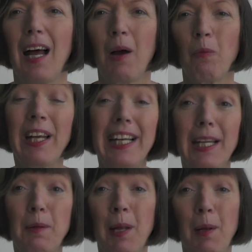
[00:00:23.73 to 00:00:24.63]
And we
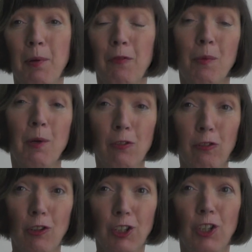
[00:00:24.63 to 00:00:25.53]
need people from
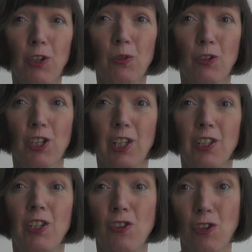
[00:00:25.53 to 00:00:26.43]
across Yorkshire
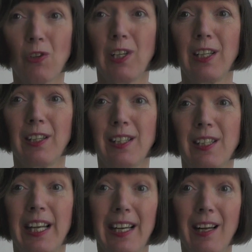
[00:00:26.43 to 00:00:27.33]
to join
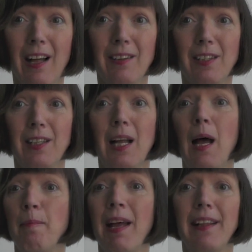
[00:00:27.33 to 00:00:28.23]
us in London
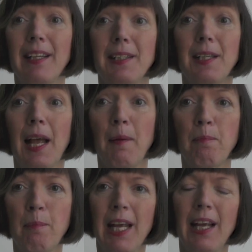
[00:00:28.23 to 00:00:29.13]
and make this a
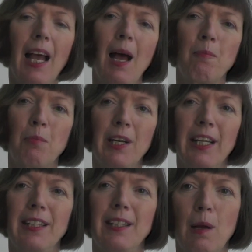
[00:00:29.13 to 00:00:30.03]
big and
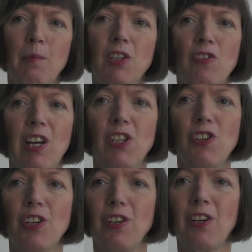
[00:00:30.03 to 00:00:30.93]
brilliant
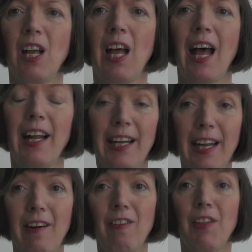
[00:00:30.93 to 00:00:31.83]
demonstration. And
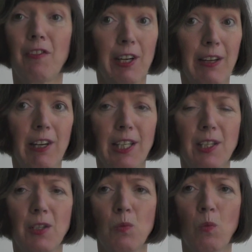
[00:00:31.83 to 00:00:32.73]
here are three
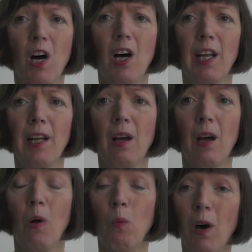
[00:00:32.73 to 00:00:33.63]
reasons why.
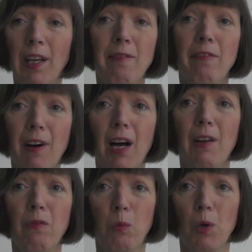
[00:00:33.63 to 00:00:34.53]
One in
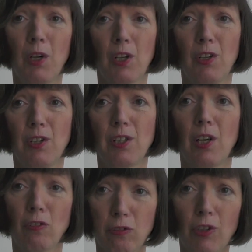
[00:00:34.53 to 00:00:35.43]
five workers
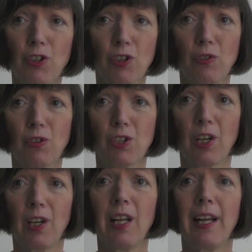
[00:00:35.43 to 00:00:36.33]
across
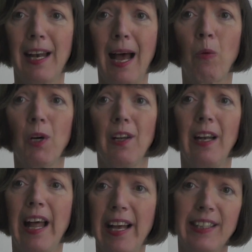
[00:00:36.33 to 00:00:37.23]
Yorkshire now
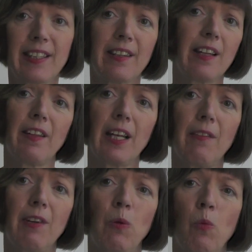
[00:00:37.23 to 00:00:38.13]
earn less than the
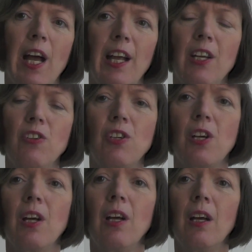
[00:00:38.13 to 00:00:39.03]
living wage.
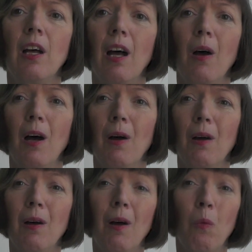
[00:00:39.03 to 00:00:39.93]

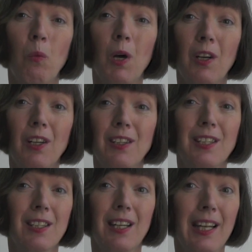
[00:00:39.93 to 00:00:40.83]

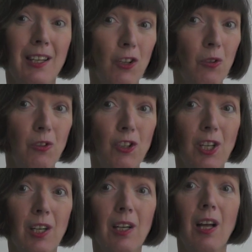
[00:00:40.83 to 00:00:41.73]
Workers in
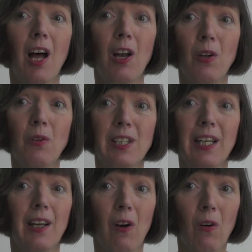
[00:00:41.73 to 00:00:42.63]
Yorkshire are
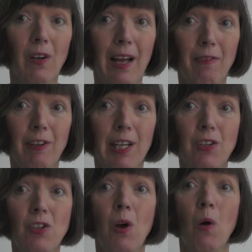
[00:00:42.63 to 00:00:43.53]
losing, on
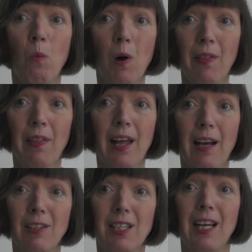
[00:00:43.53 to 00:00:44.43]
average,
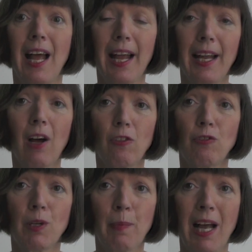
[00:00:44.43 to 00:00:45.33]

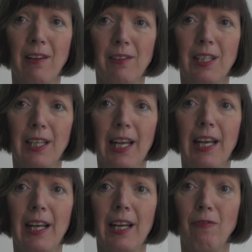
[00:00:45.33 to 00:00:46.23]
£1,800 a
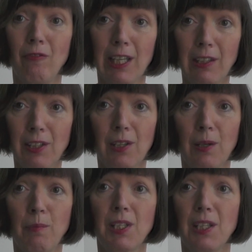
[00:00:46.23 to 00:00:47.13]
year in real
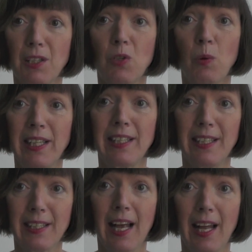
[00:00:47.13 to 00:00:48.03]
terms since
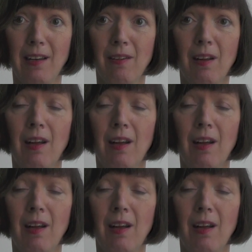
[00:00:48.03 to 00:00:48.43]
2010.